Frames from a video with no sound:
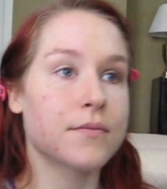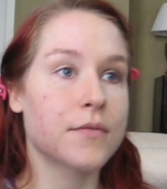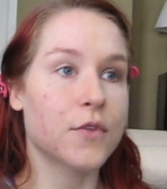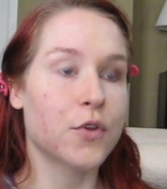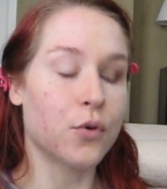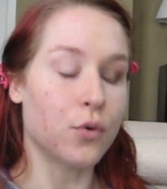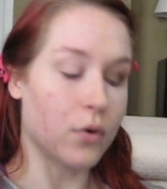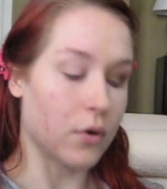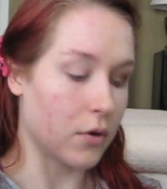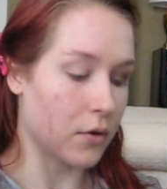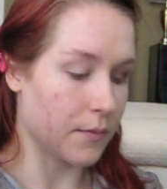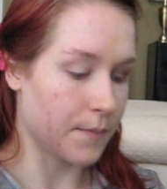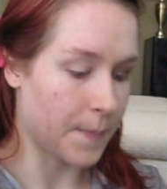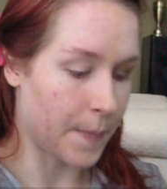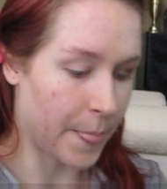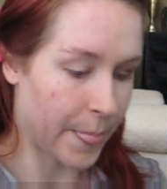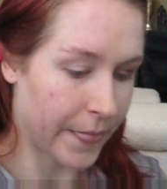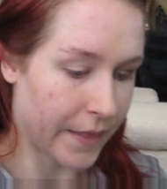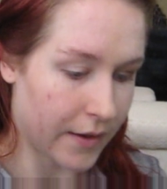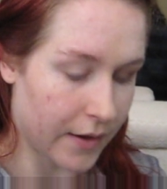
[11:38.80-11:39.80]
Cool.
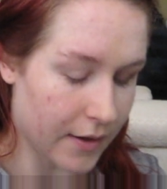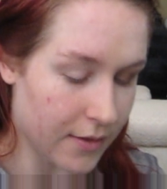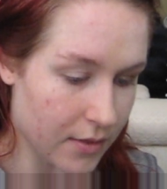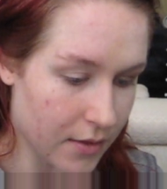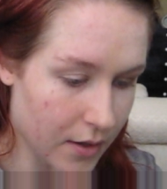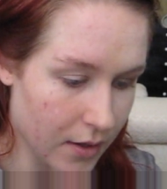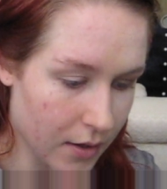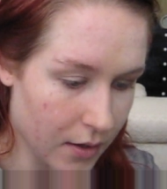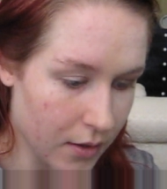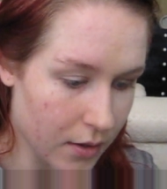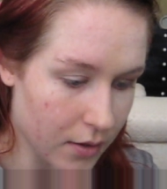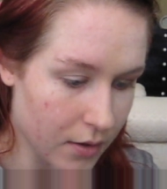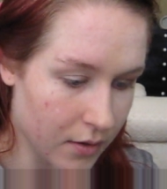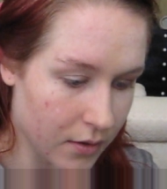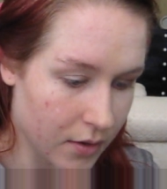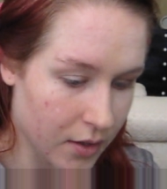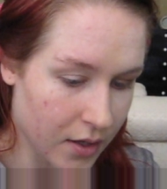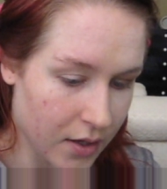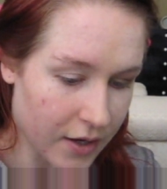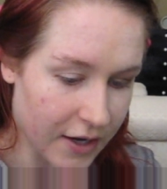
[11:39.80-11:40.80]
And then
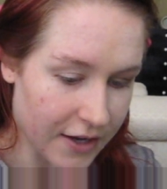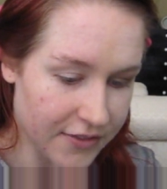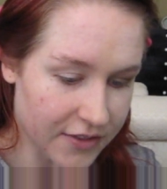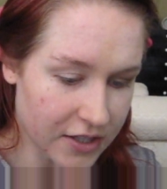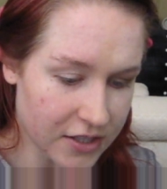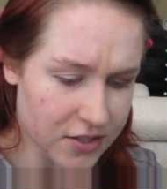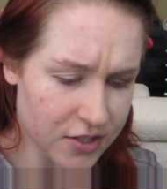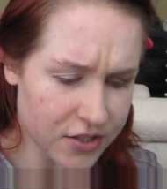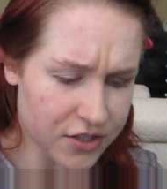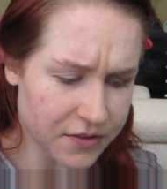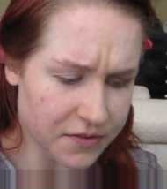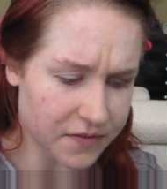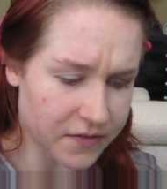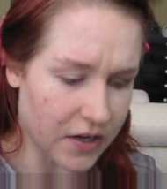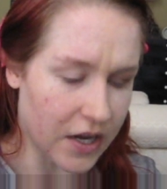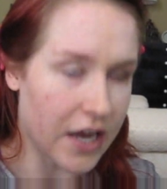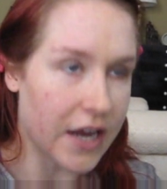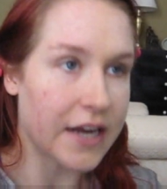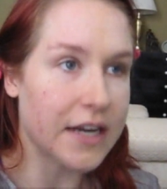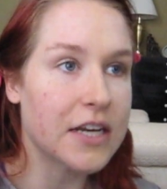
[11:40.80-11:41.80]
I think to
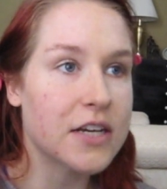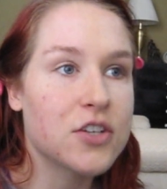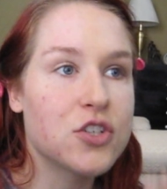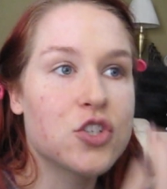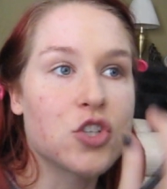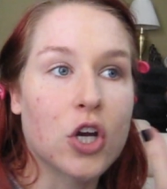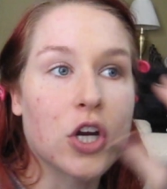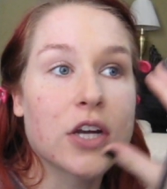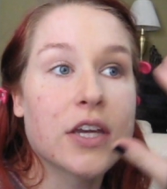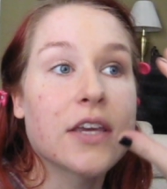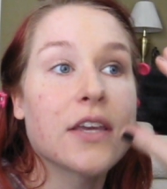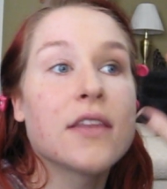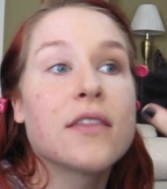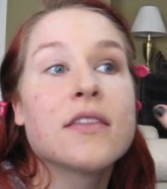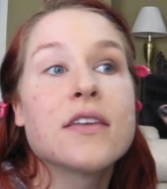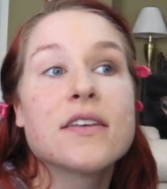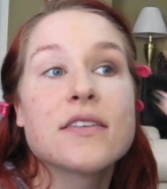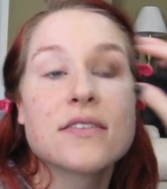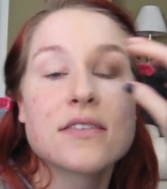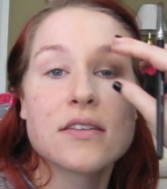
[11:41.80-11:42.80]
define and darken
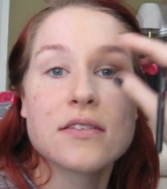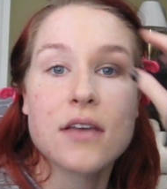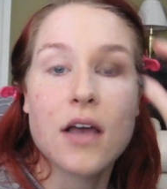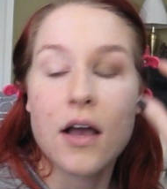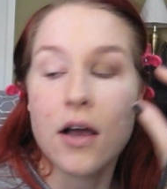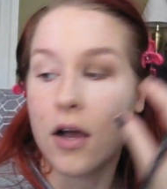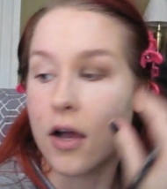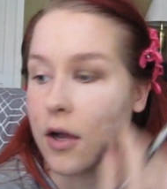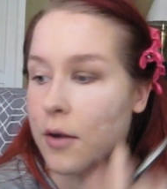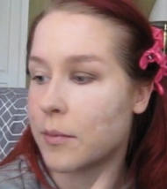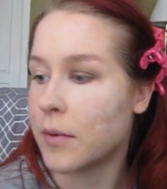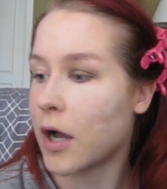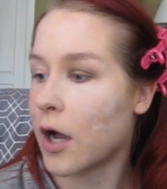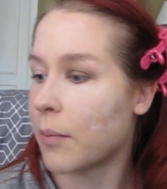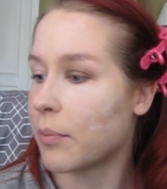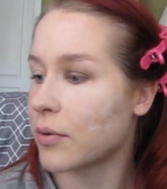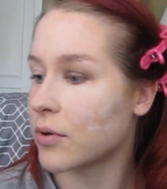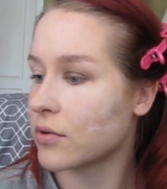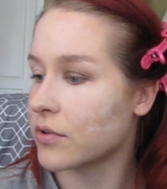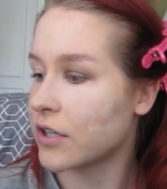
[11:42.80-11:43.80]
this
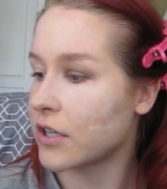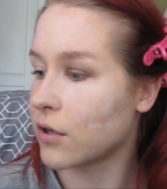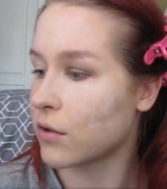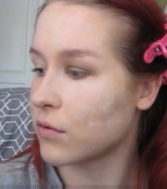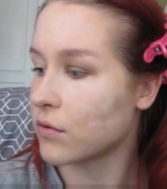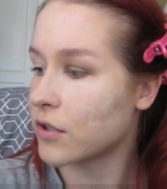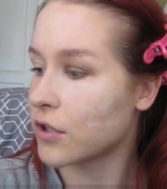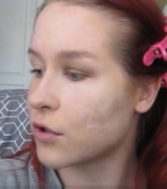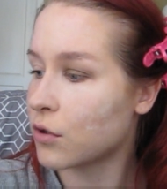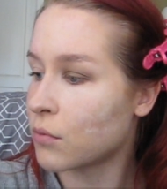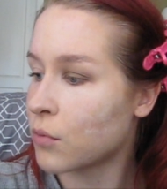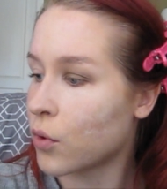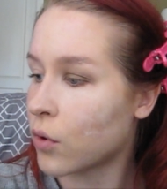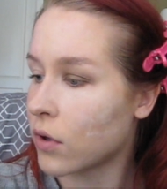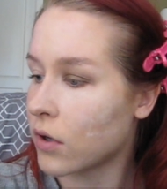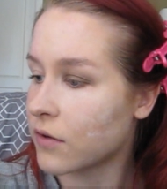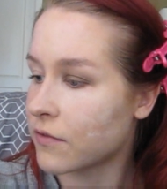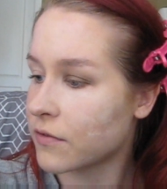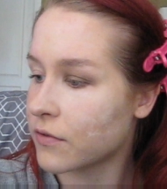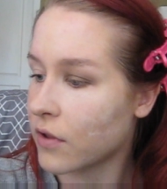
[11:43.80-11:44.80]
upper lid a little
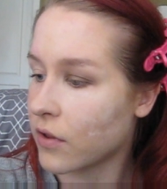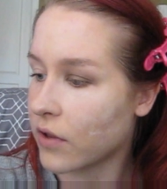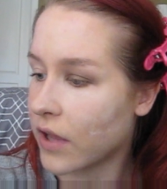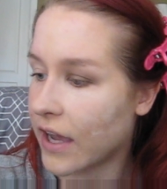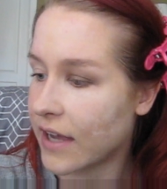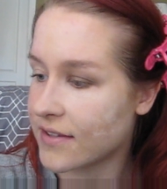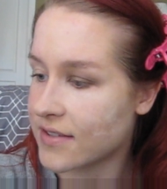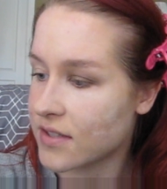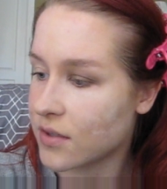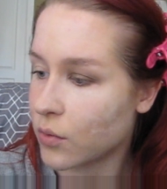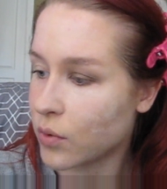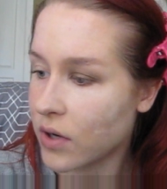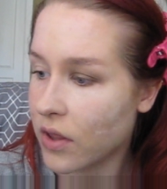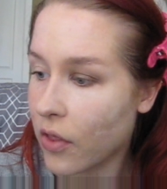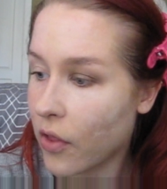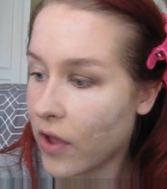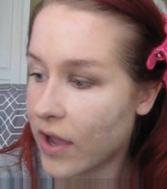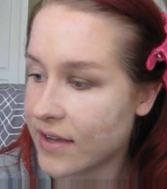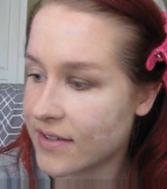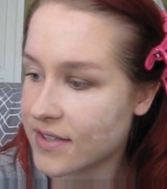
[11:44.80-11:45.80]
more for one of the
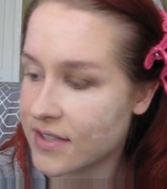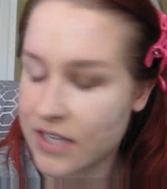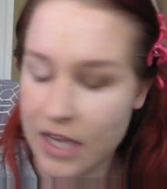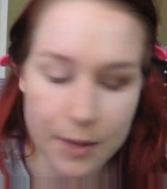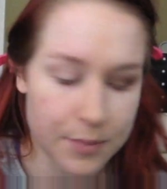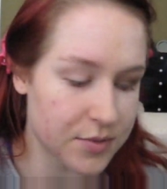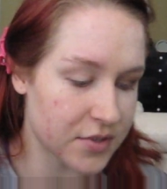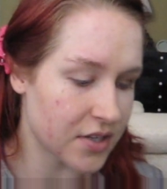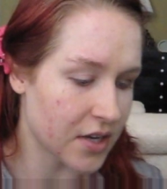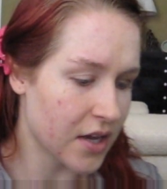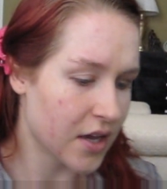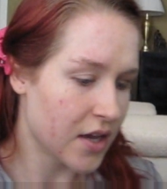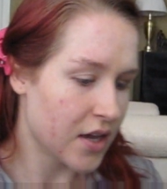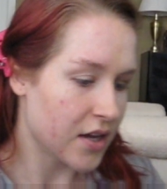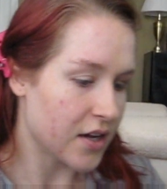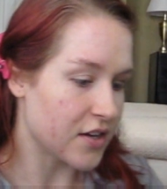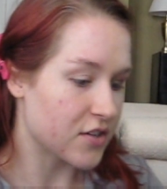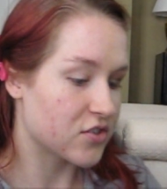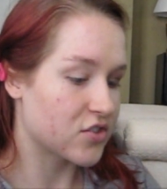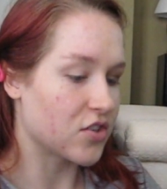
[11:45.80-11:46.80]
last steps
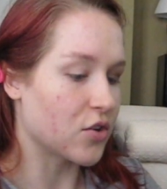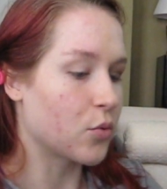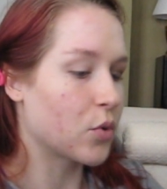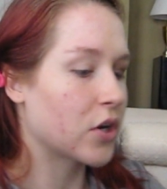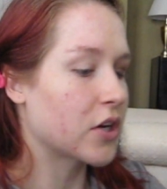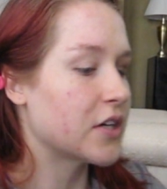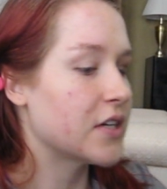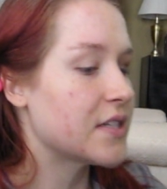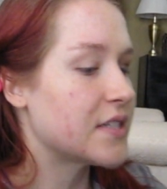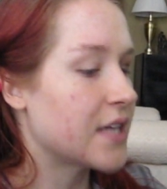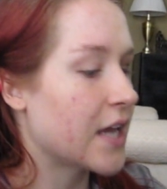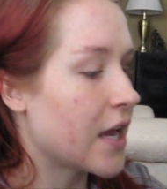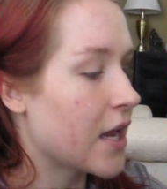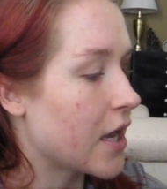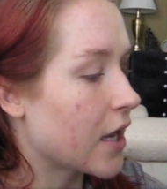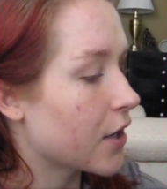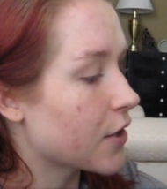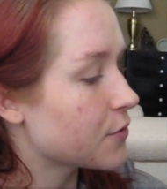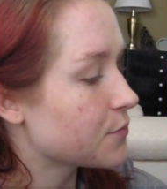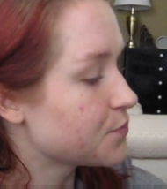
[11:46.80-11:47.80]
is, so we're gonna
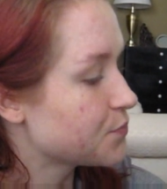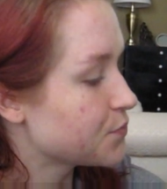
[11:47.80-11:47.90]
take,